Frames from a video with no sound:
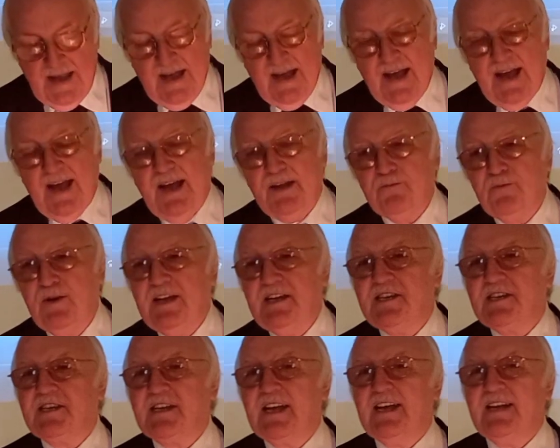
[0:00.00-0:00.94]
And we
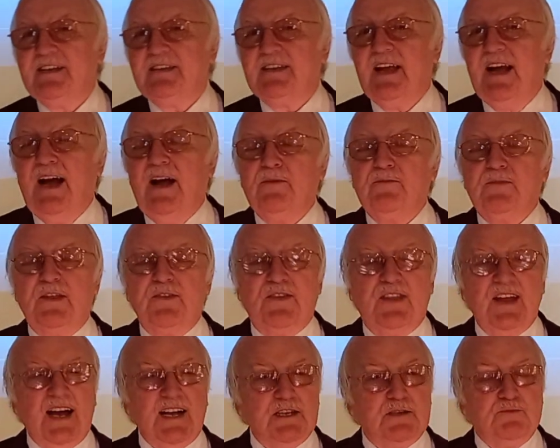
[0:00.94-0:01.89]
said, and
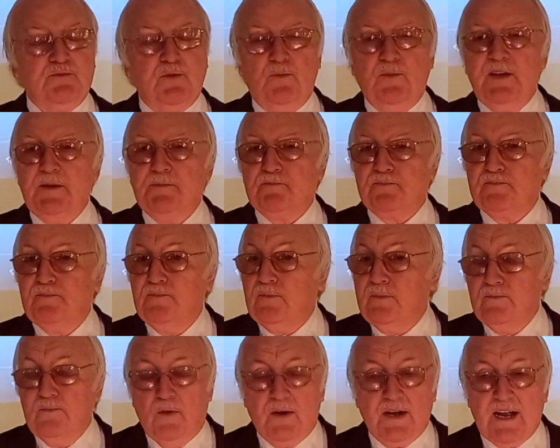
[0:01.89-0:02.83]
that's what
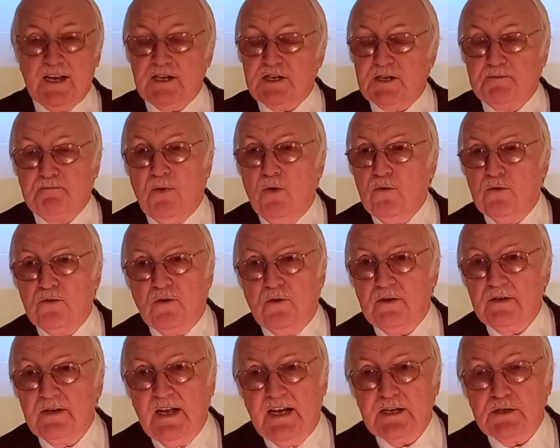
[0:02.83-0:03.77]
what I spoke
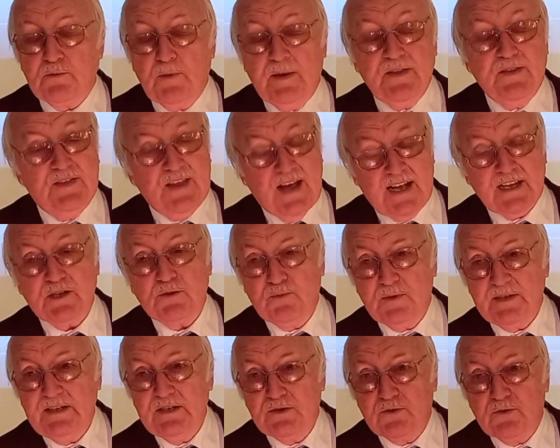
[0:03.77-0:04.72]
on last week, that's
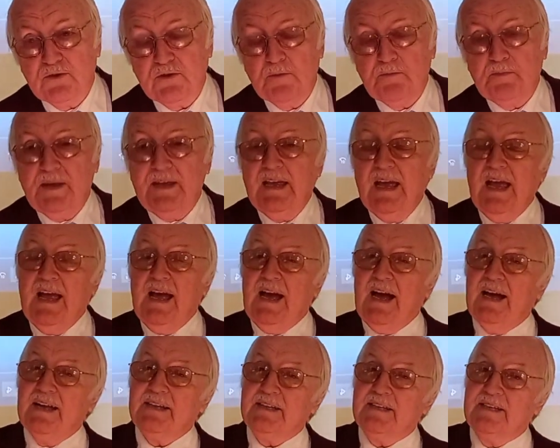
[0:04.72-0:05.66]
what he's going to be.
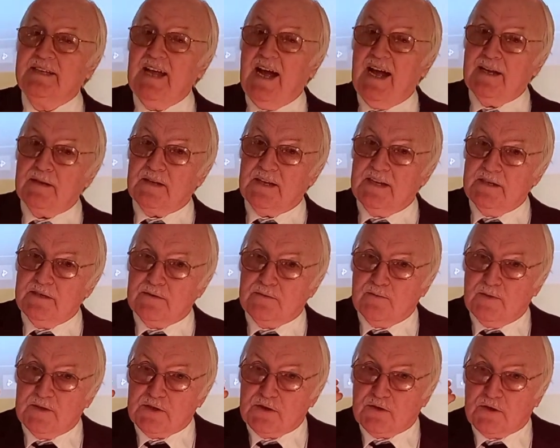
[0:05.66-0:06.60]
And that is
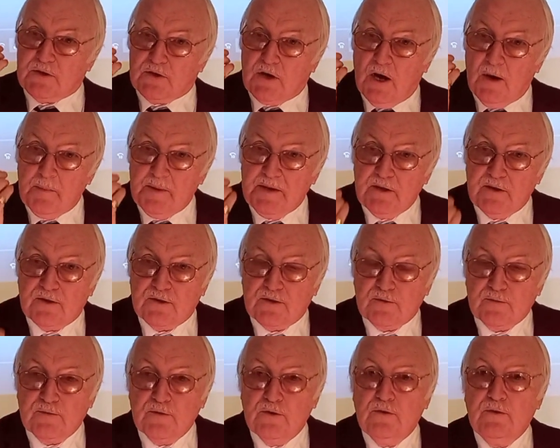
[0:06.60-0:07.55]
what's coming
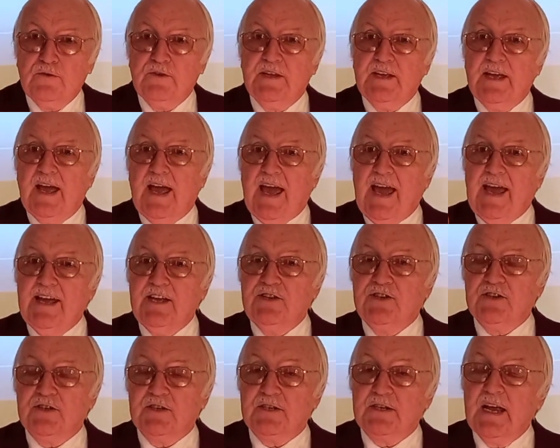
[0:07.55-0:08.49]
through the
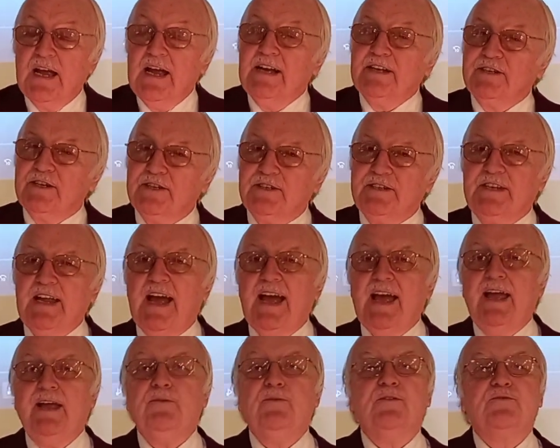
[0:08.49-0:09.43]
ages.
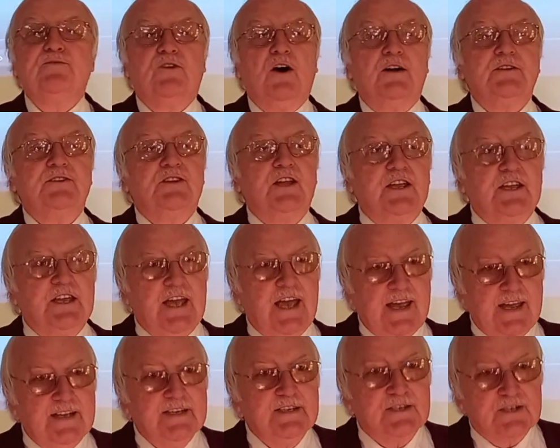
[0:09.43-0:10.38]
Today we've got the
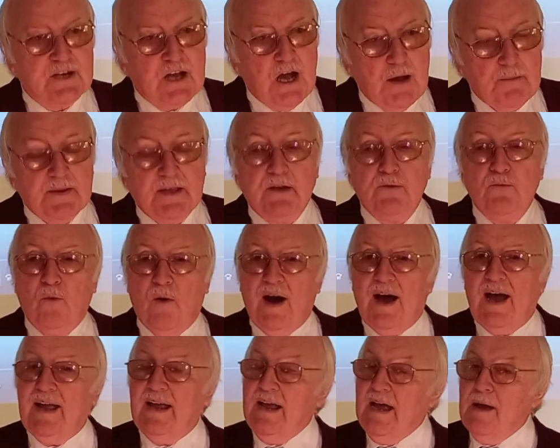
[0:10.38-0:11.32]
King is coming.
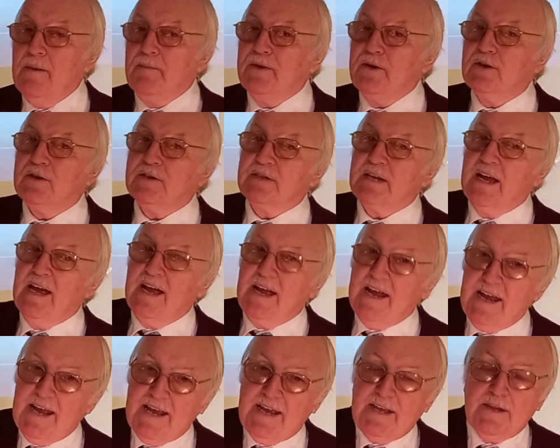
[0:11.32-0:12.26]
Why? Because
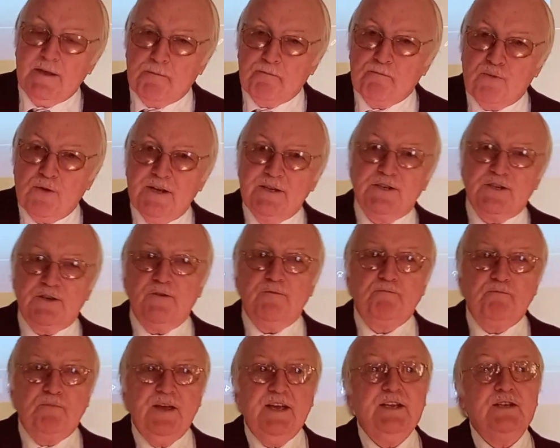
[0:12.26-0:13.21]
he, the Prince
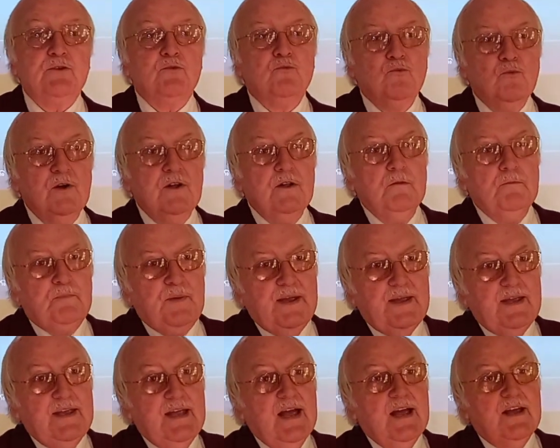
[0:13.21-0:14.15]
of Peace, will
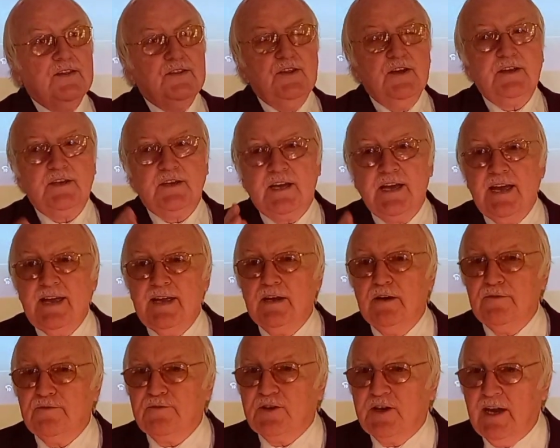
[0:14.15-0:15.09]
be the King
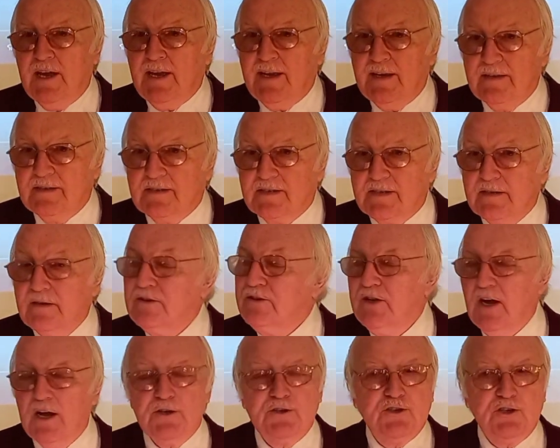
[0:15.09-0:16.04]
of Kings.
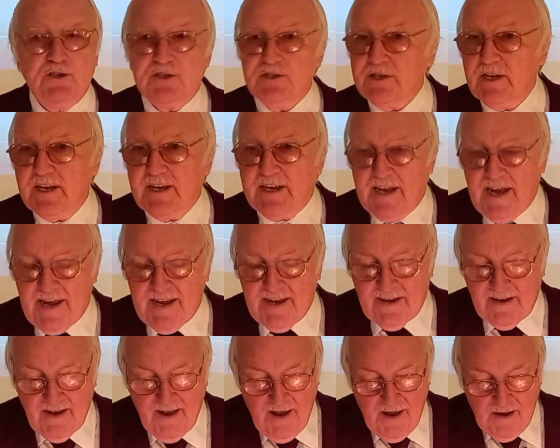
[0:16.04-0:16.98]
Not just a
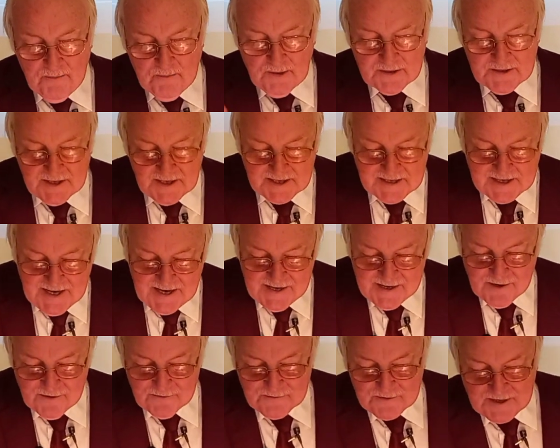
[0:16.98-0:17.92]
king, but the
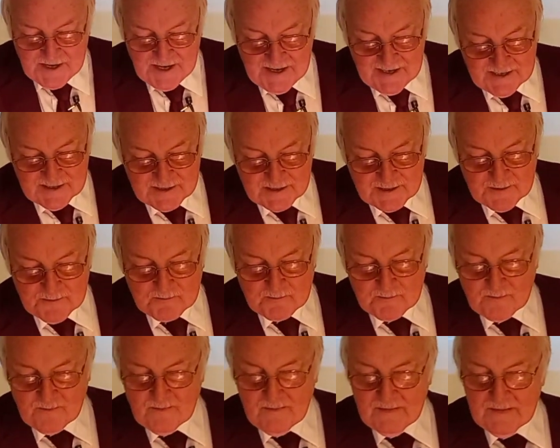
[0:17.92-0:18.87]
King of Kings.
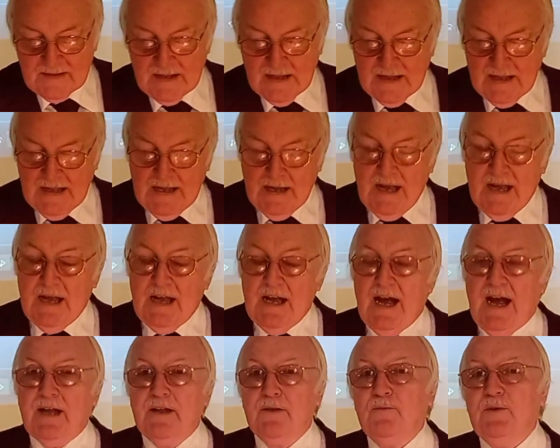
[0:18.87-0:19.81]

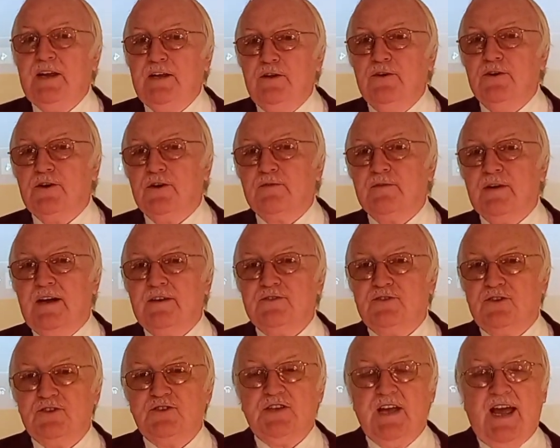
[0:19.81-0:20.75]
And we look around
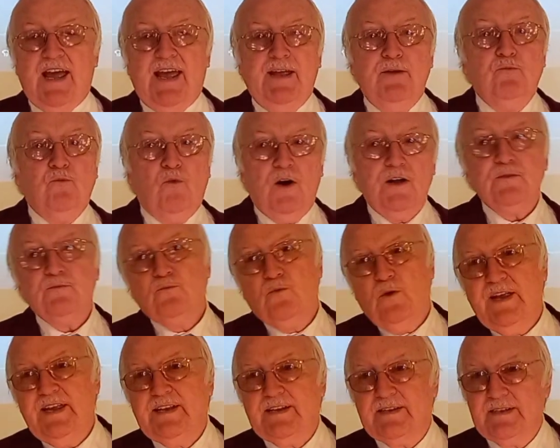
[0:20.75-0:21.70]
today, 1
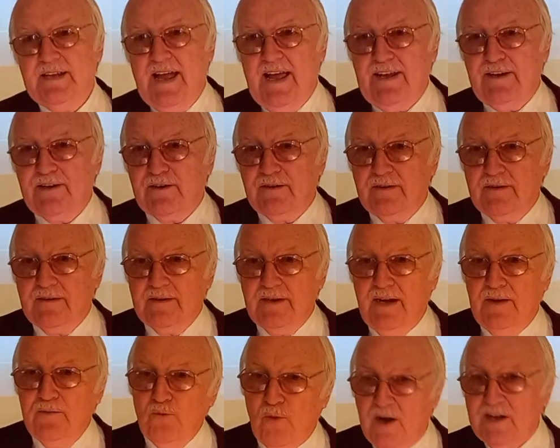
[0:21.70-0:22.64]
week later,
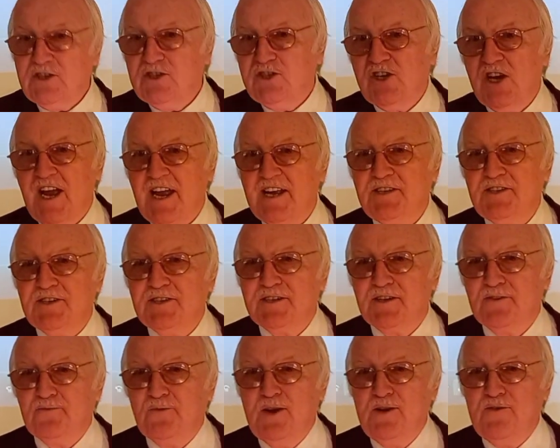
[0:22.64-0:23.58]
and what changes
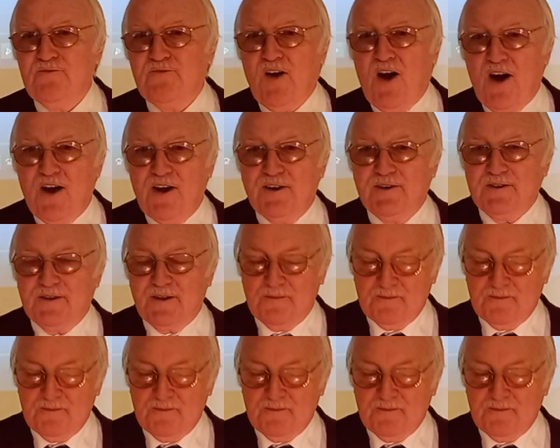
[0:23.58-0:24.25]
have we found?